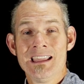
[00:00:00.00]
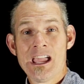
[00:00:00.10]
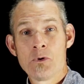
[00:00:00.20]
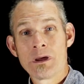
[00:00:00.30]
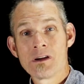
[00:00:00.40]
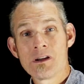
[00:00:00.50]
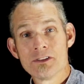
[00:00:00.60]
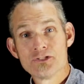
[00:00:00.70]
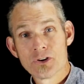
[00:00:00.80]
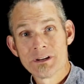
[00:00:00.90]
and we're on a
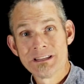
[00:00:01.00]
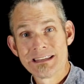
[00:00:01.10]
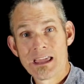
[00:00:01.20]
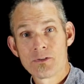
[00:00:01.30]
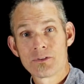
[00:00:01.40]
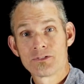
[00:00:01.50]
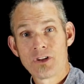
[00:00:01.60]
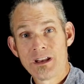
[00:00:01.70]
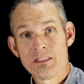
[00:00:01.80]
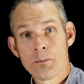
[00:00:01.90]
journey together
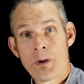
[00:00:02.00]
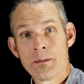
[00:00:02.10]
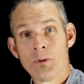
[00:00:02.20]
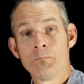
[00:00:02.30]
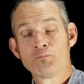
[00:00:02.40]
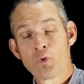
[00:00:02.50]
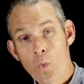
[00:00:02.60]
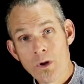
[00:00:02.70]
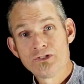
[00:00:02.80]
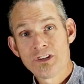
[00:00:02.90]
studying the Bible
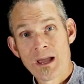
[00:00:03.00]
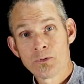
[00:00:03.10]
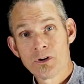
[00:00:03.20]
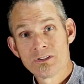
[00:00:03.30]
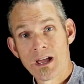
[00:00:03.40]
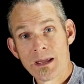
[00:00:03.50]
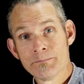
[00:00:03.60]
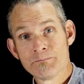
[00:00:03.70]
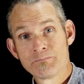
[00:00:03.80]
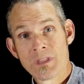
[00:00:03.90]
one chapter at a
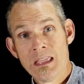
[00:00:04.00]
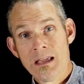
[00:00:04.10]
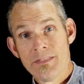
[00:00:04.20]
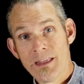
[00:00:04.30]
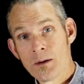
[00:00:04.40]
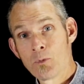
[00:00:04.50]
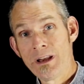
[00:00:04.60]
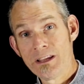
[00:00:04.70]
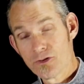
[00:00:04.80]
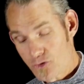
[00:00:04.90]
time, and then I'm
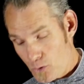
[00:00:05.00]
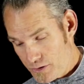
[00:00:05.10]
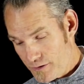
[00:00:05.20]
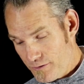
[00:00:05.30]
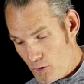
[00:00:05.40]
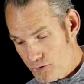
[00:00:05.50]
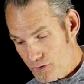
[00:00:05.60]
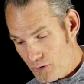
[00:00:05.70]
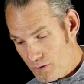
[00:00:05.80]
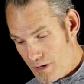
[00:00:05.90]
writing a short
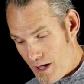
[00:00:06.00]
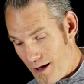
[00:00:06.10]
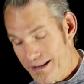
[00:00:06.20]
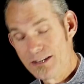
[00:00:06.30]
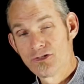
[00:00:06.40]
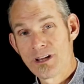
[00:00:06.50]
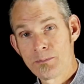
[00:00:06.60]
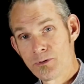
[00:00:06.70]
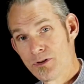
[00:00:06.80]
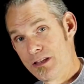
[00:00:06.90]
devotional on each
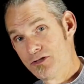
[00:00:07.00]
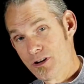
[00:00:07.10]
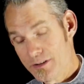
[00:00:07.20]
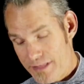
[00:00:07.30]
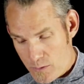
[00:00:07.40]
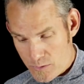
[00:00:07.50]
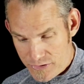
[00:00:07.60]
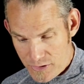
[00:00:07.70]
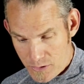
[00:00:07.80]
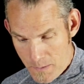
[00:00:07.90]
chapter and then sharing that
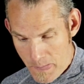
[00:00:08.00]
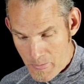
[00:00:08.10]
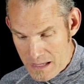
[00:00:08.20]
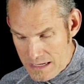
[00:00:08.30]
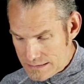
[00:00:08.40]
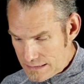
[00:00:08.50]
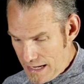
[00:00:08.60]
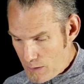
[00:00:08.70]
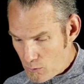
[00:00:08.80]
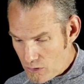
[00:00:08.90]
with you.
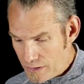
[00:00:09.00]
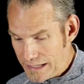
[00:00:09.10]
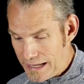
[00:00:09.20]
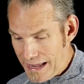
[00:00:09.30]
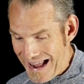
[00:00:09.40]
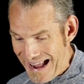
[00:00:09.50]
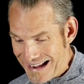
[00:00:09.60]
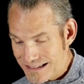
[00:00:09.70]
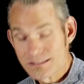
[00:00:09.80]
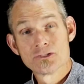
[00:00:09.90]
Today we're looking at
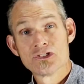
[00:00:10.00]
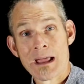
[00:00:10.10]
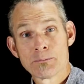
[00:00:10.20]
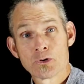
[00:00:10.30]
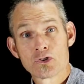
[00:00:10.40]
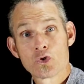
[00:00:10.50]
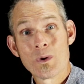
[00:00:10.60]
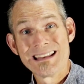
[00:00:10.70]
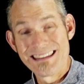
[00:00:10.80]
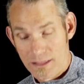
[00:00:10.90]
Acts chapter
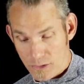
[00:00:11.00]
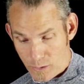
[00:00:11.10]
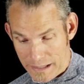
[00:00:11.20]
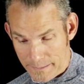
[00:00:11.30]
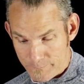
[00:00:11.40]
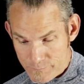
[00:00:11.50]
23.